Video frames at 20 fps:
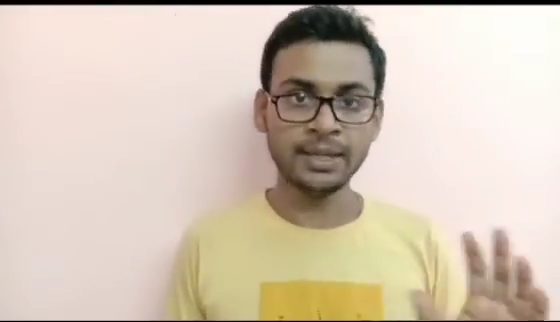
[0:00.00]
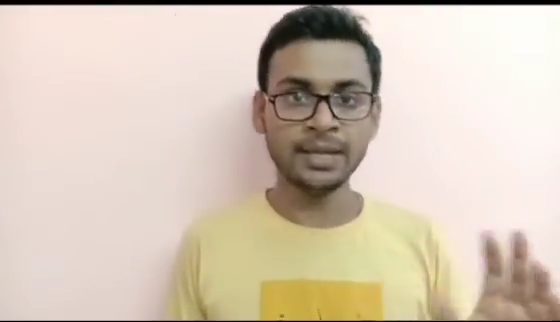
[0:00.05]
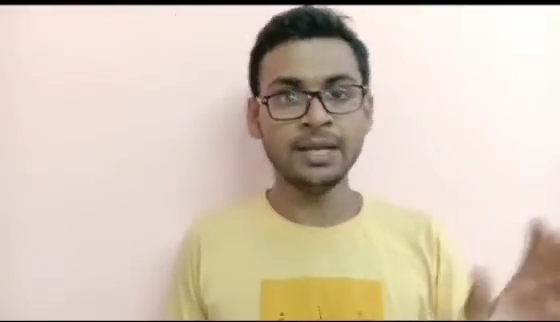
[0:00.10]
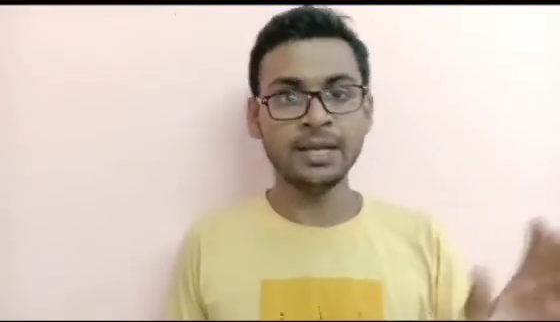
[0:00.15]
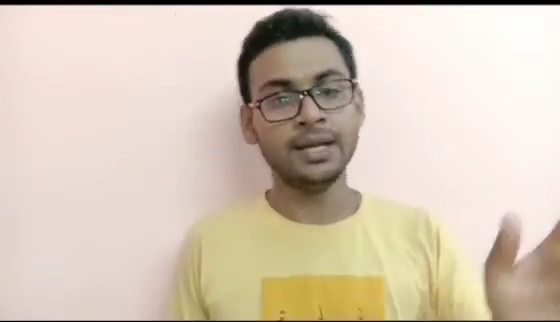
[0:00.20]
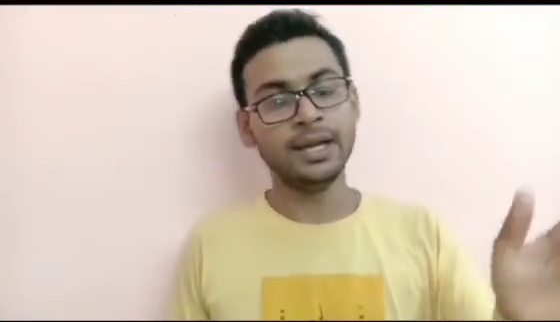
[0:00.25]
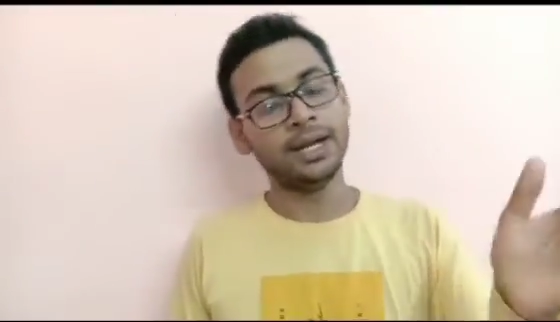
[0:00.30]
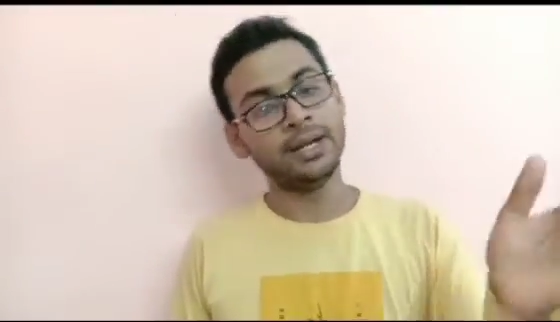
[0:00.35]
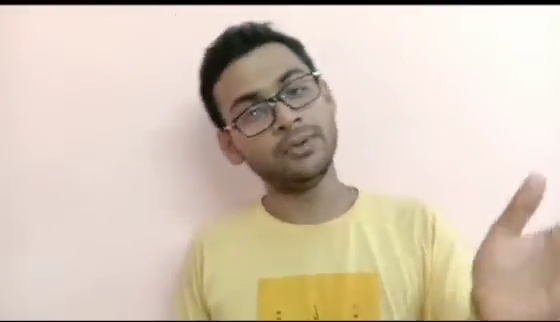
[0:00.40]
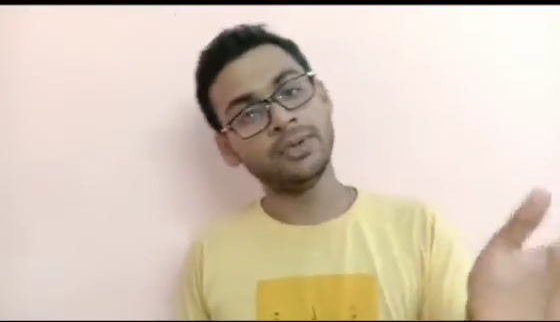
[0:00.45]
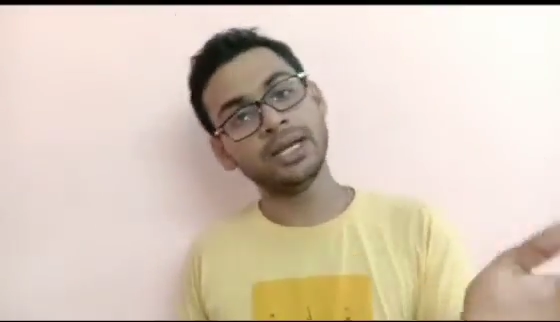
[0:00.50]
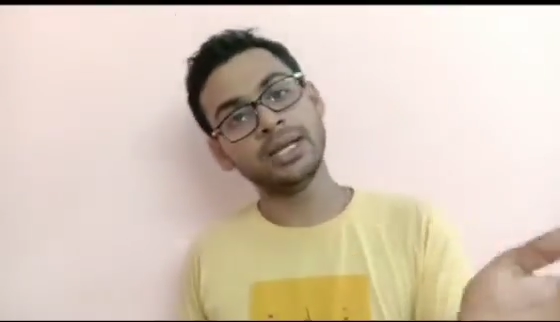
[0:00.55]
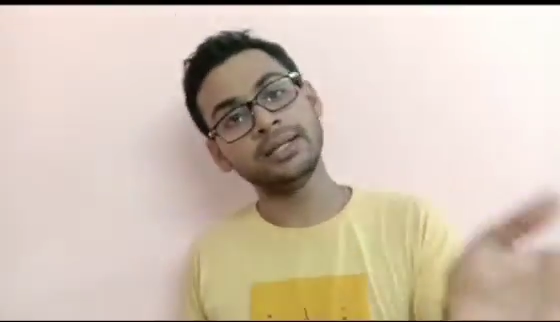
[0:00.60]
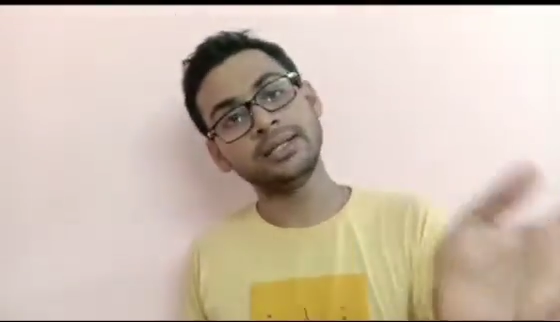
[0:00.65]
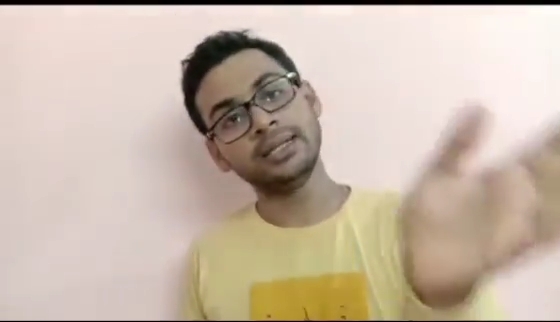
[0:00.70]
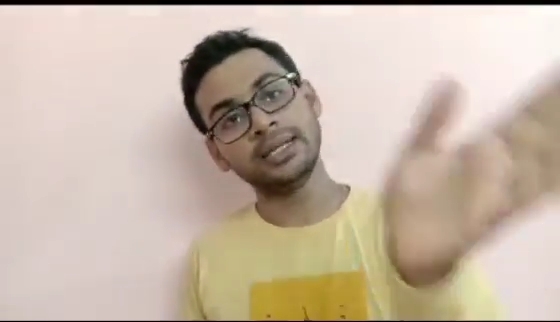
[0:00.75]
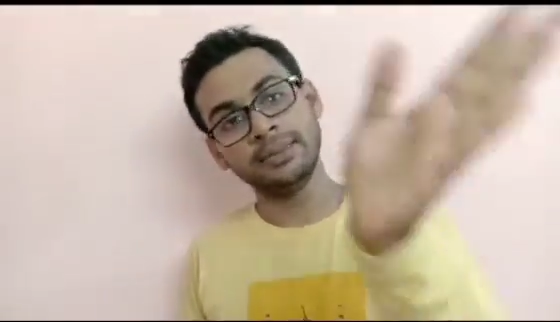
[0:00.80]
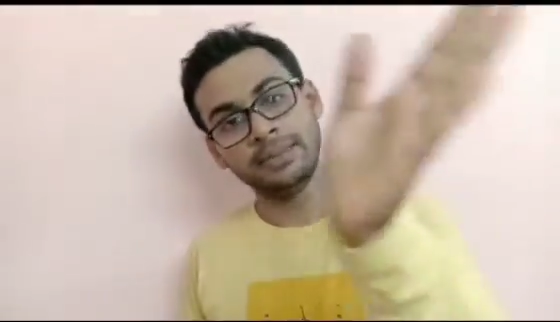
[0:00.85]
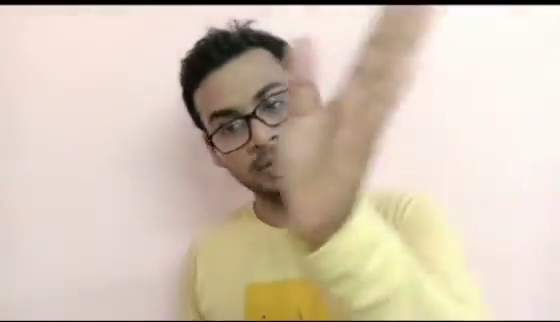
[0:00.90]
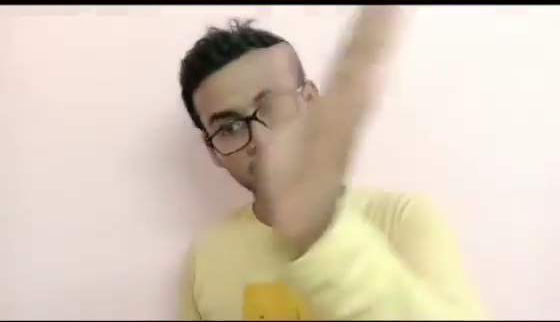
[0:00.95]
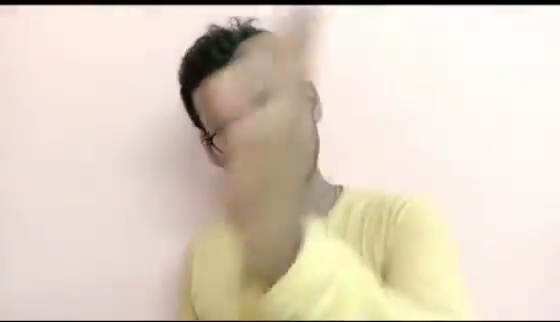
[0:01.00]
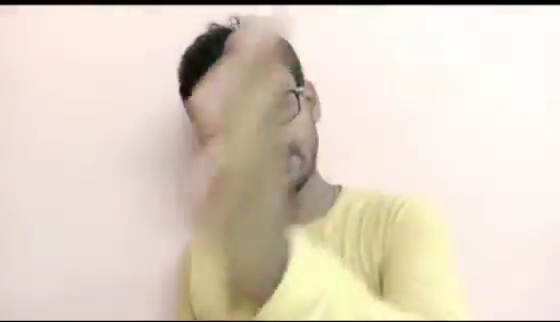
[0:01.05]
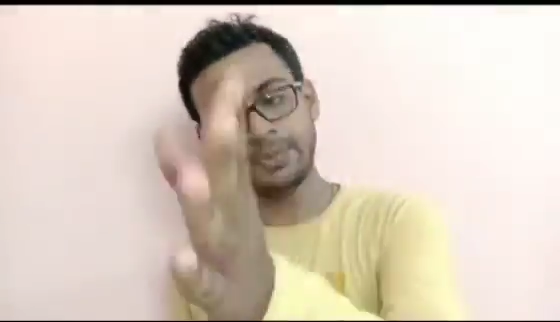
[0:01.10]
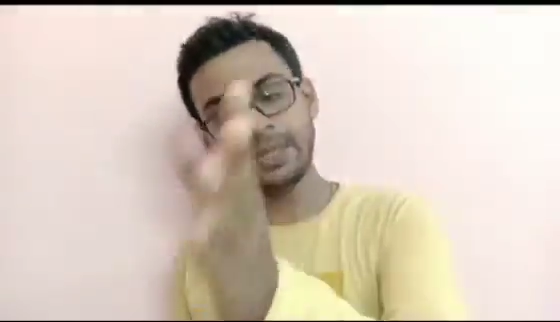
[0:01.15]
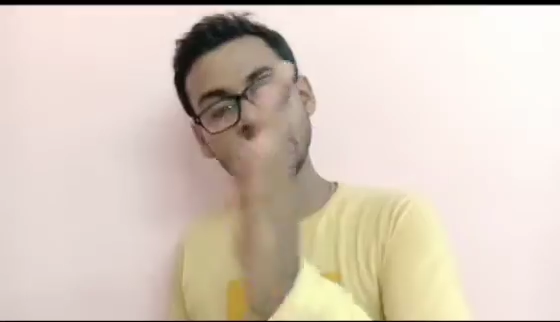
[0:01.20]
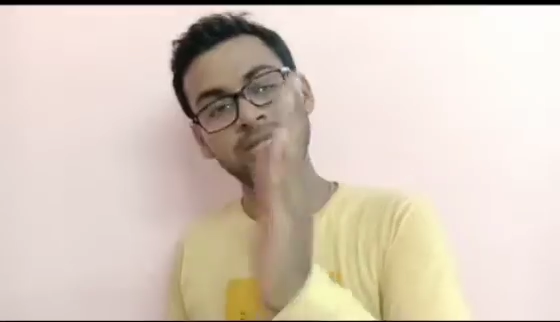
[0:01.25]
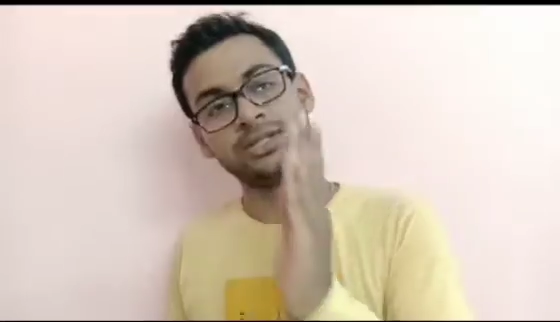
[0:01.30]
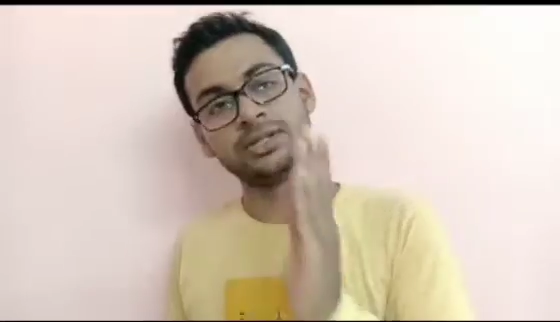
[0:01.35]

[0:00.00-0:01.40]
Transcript: and we are giving the fixed